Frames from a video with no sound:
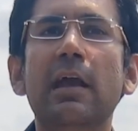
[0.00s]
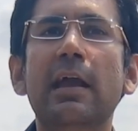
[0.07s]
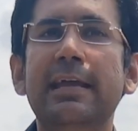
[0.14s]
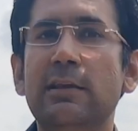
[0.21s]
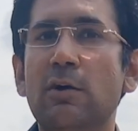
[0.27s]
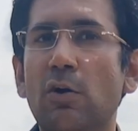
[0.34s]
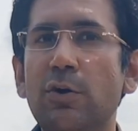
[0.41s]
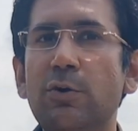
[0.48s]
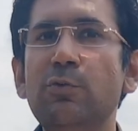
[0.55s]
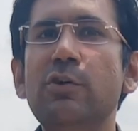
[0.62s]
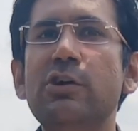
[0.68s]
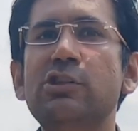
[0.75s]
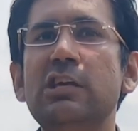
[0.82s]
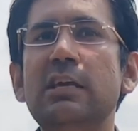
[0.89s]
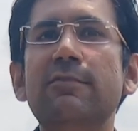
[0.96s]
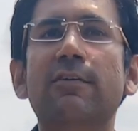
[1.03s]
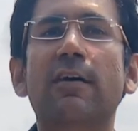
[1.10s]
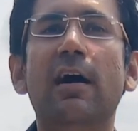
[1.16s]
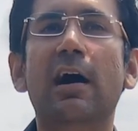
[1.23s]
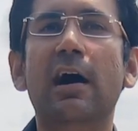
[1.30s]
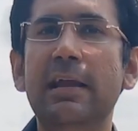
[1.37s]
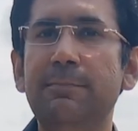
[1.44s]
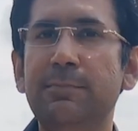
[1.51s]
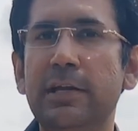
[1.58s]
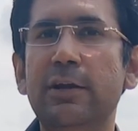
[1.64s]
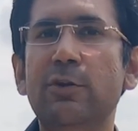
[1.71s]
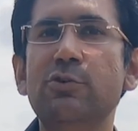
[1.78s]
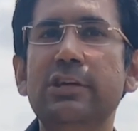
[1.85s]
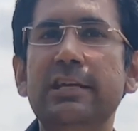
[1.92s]
In order to achieve high
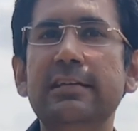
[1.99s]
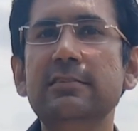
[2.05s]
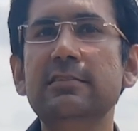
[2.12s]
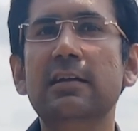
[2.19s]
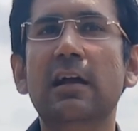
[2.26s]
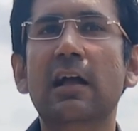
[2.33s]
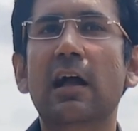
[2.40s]
potato yield,